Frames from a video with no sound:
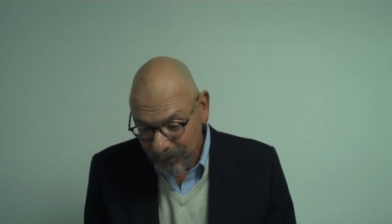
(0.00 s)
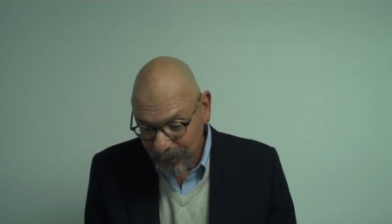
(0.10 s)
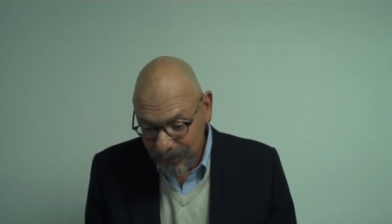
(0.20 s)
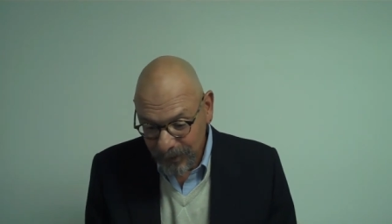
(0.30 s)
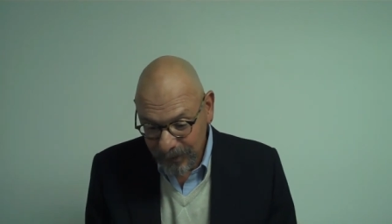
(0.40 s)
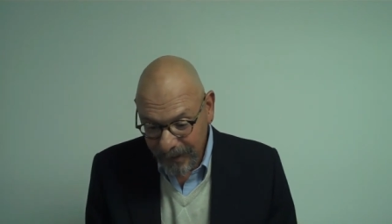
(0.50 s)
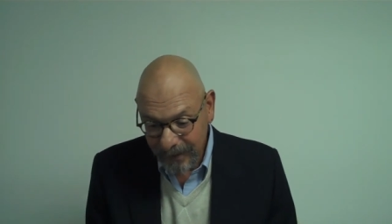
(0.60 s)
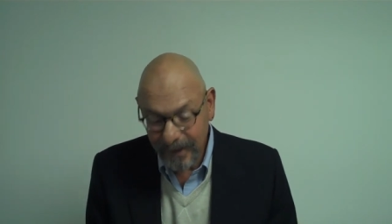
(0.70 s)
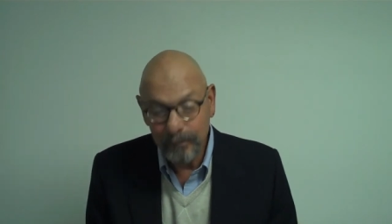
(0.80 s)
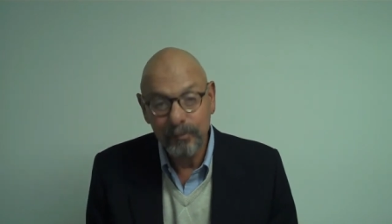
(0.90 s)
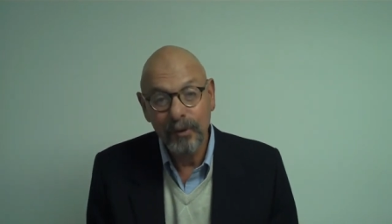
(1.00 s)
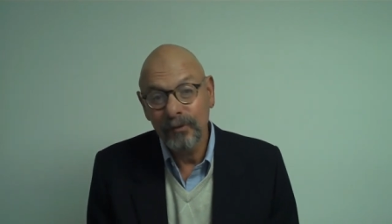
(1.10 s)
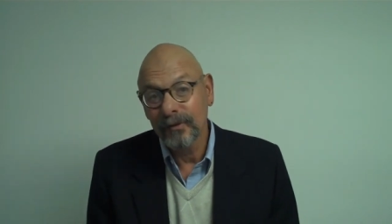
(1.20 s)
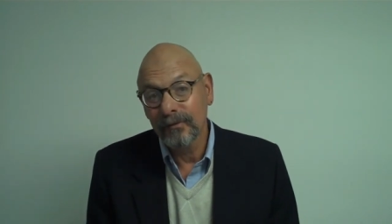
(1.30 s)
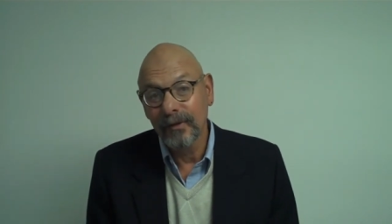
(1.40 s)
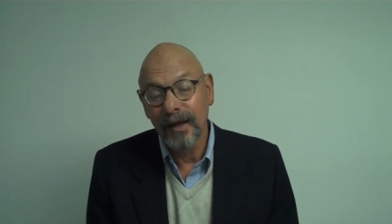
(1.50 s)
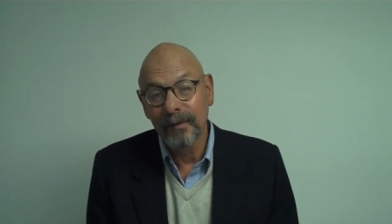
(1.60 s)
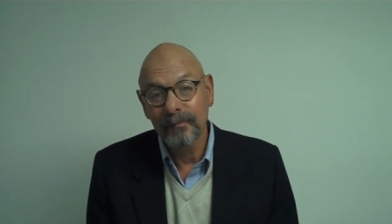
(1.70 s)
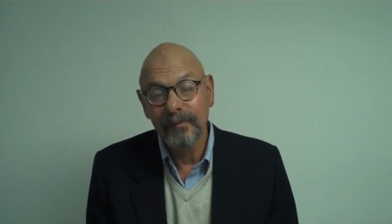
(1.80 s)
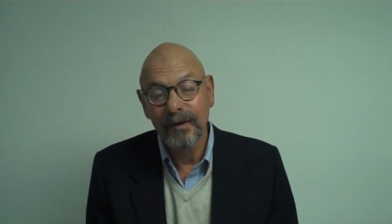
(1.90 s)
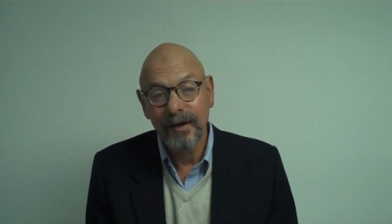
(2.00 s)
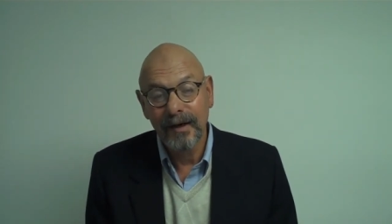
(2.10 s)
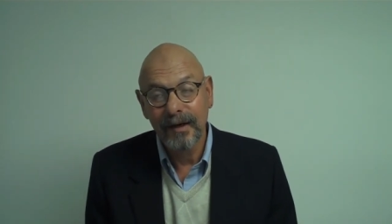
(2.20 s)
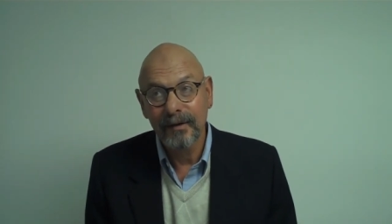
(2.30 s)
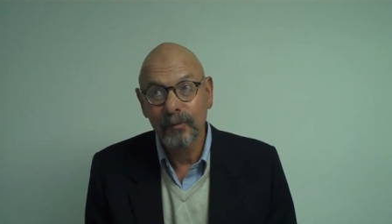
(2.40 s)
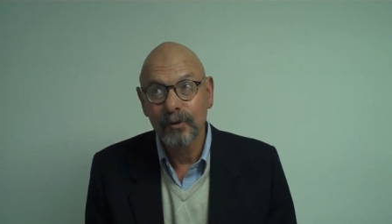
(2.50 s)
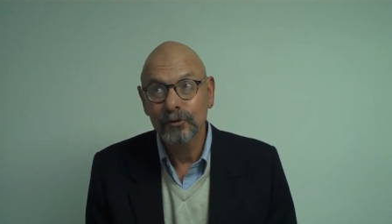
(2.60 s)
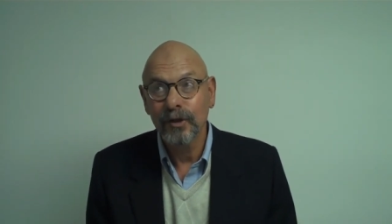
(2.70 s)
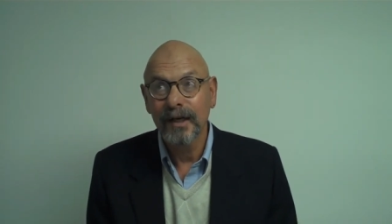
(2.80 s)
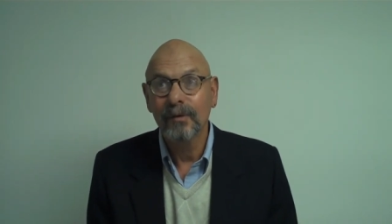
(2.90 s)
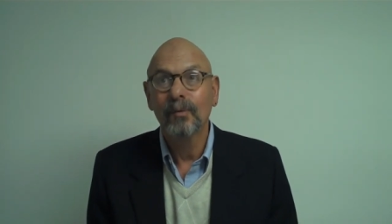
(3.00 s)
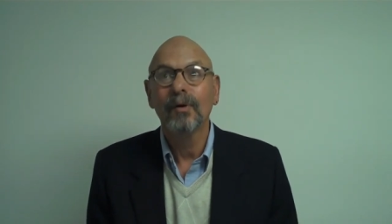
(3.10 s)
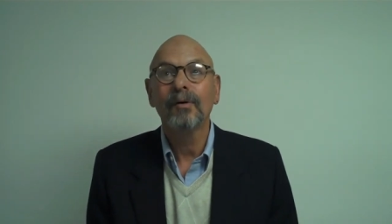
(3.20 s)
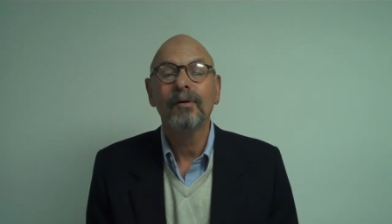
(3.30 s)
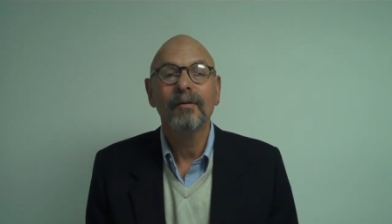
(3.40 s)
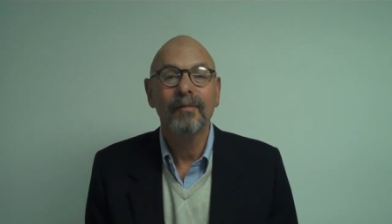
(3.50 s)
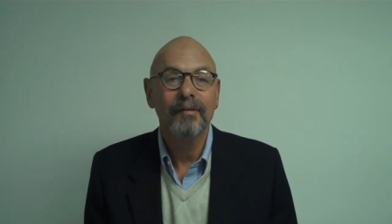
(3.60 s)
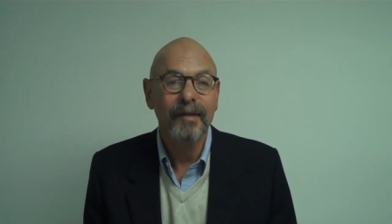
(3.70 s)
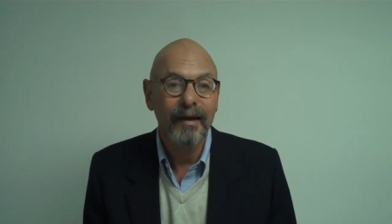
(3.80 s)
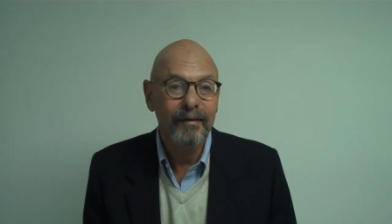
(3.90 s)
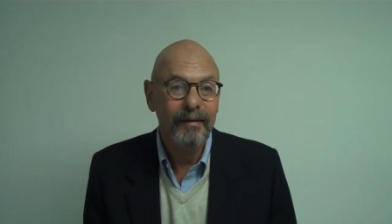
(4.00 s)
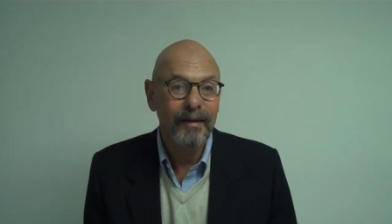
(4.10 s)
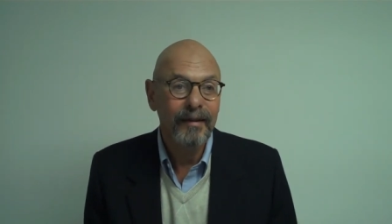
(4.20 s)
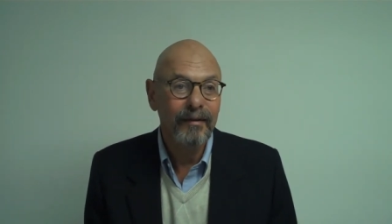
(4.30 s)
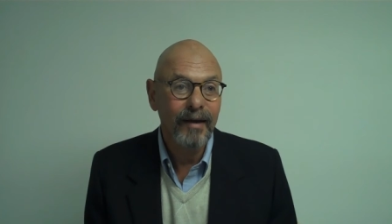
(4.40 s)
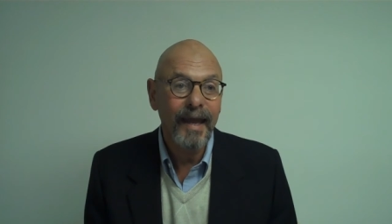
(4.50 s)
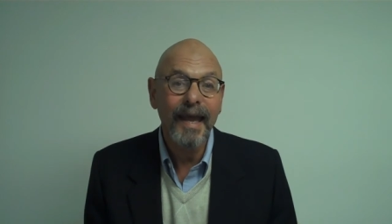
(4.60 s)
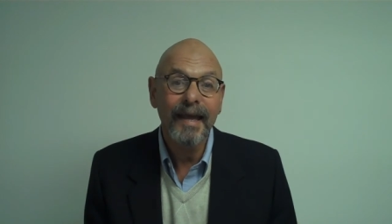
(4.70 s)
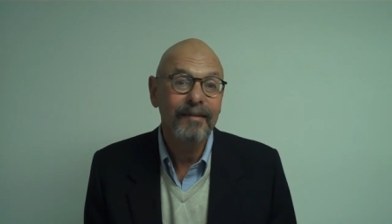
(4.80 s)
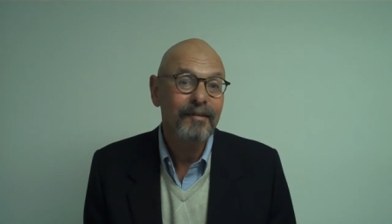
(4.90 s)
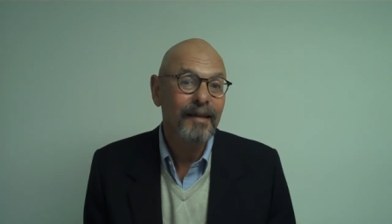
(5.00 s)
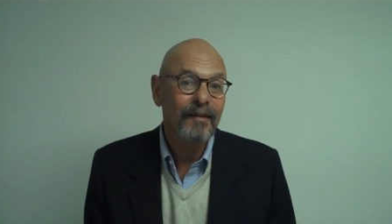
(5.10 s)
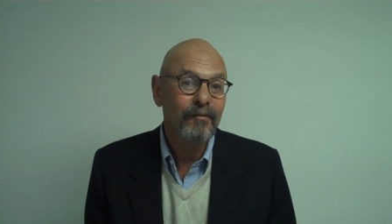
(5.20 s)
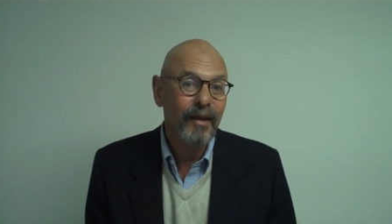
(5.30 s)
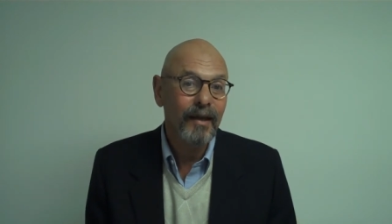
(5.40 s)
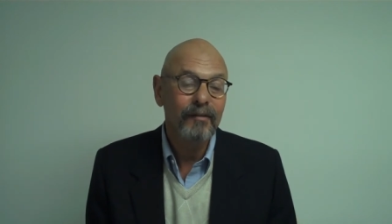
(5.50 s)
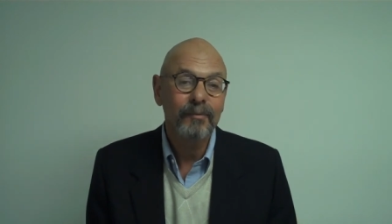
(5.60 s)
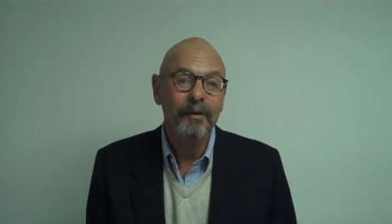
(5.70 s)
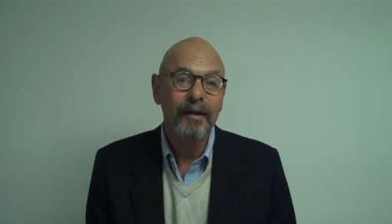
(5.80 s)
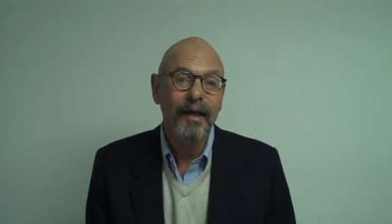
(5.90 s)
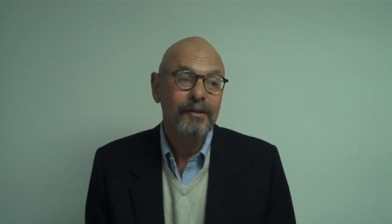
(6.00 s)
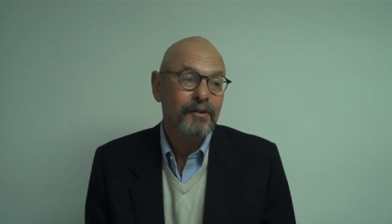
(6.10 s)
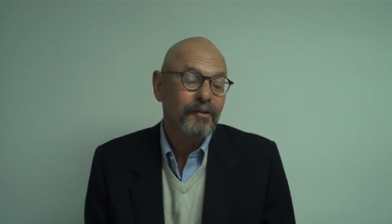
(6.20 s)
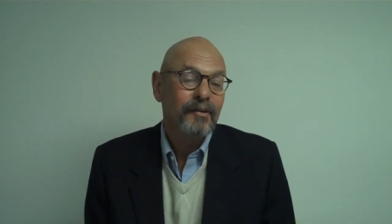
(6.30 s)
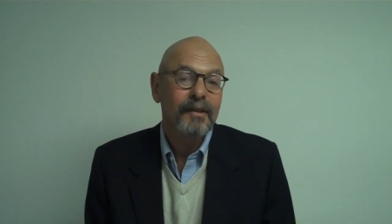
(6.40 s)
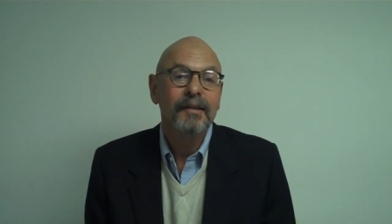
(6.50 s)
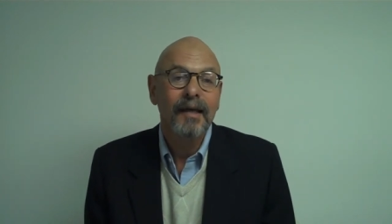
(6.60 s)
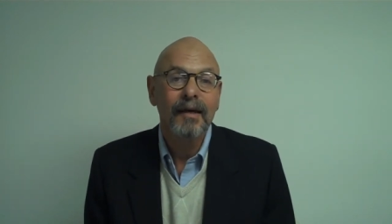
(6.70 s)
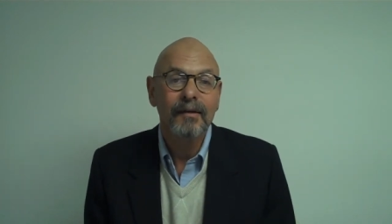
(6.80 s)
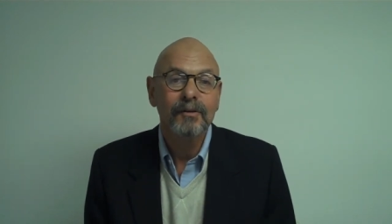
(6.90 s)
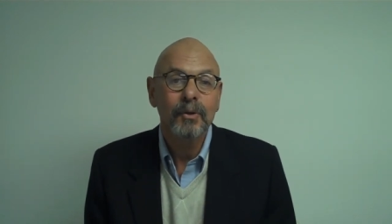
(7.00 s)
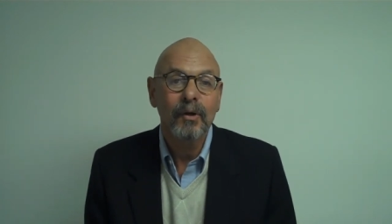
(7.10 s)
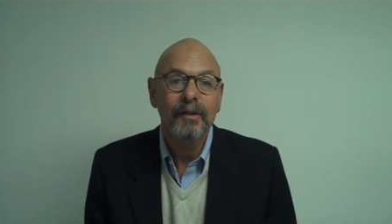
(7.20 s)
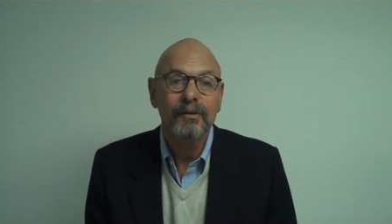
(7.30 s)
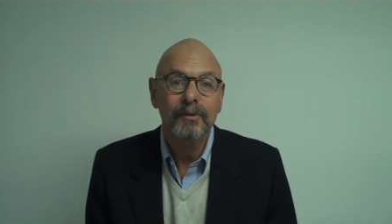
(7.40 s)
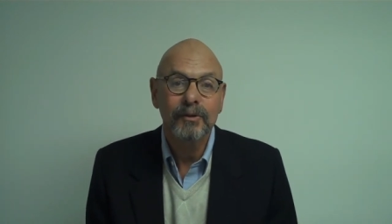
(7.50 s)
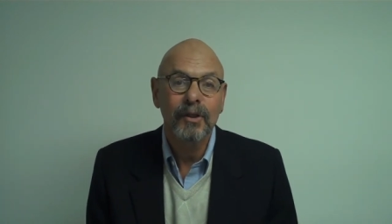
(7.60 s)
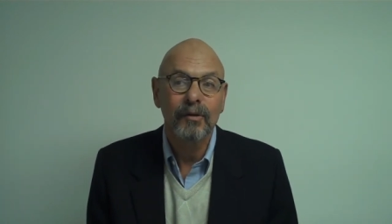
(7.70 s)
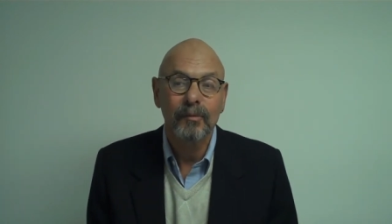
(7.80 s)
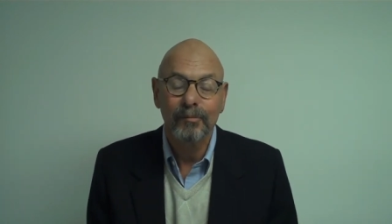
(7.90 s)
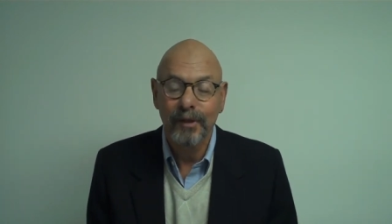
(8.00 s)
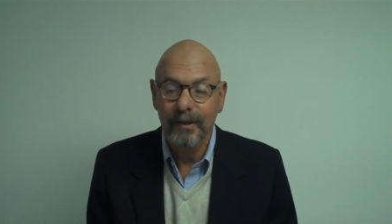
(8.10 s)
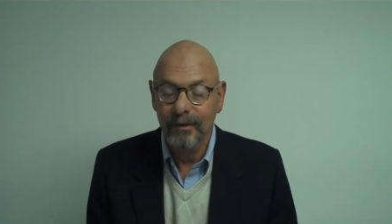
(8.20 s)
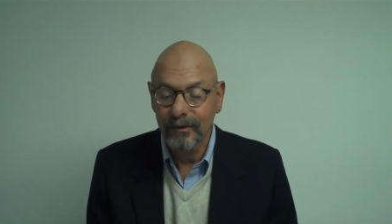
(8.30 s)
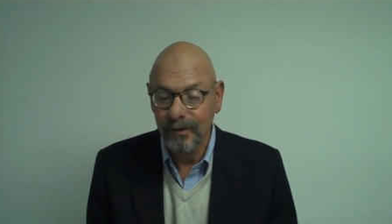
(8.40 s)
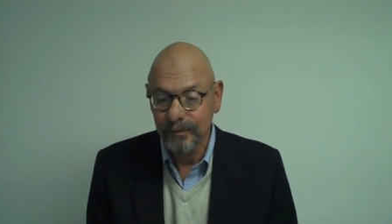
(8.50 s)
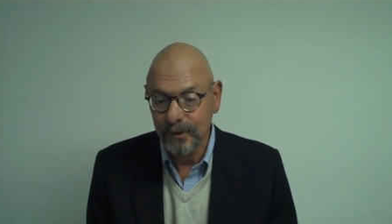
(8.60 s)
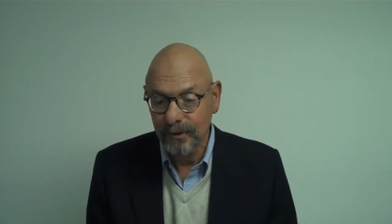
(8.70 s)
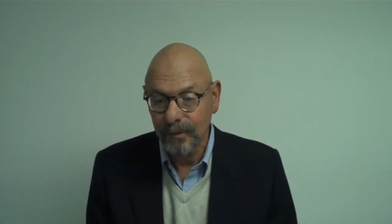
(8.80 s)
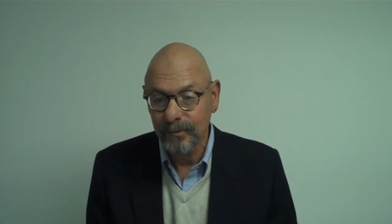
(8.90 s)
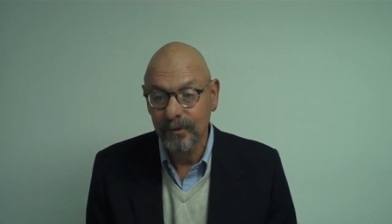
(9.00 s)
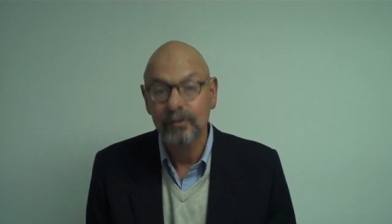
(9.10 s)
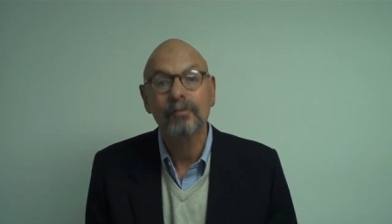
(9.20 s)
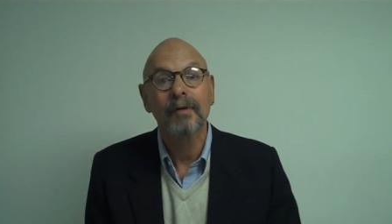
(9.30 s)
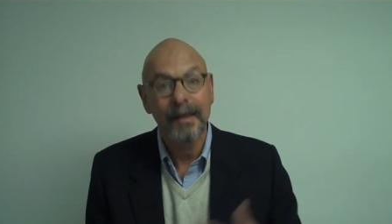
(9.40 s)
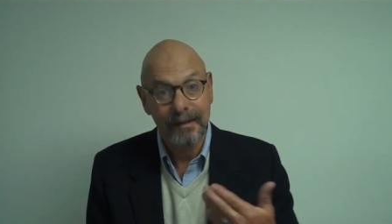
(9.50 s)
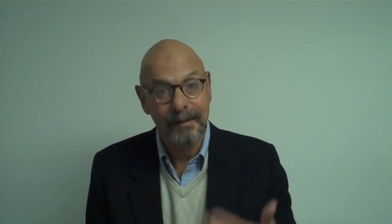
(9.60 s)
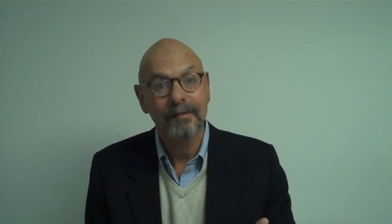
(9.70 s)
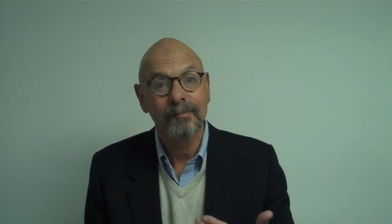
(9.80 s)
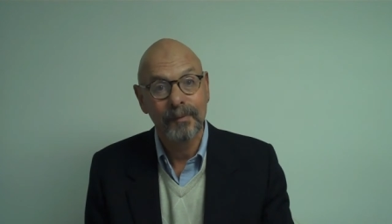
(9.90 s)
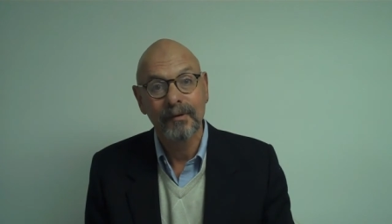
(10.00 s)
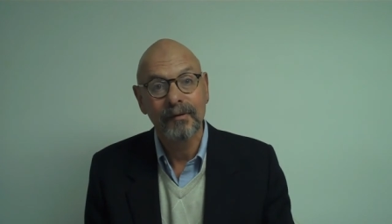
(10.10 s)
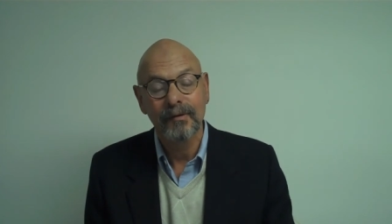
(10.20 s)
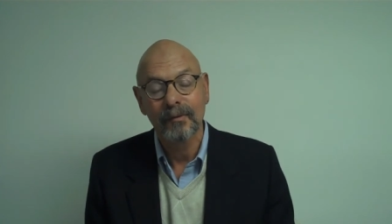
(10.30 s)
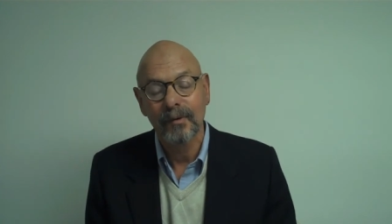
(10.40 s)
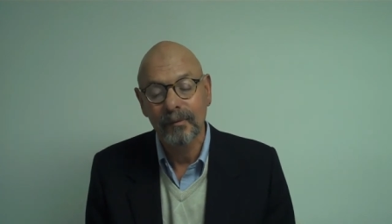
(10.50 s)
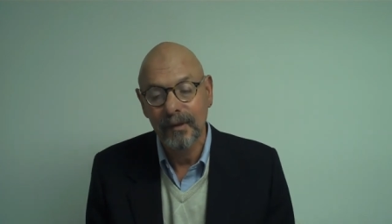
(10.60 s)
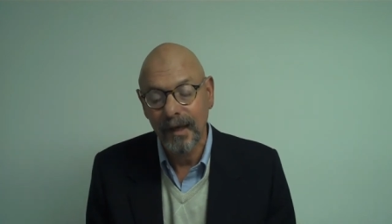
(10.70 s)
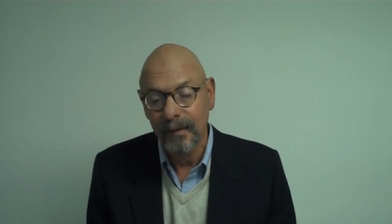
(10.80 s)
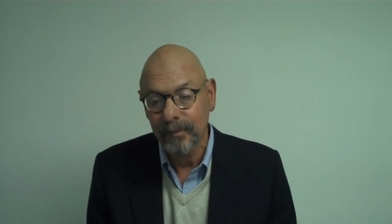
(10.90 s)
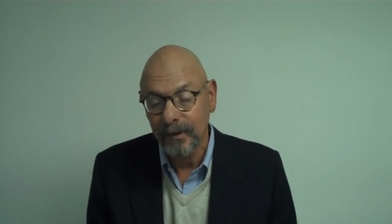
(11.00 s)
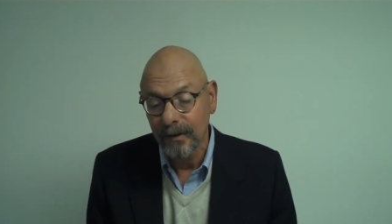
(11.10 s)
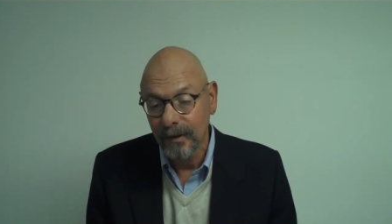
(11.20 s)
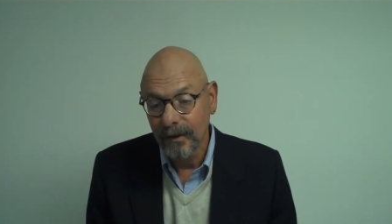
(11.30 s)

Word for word: So it turned out that both of them uh, were trying to work all of this out in their heads in advance without actually sitting down and talking to each other and bringing the subject up, you know, directly experiencing what would happen.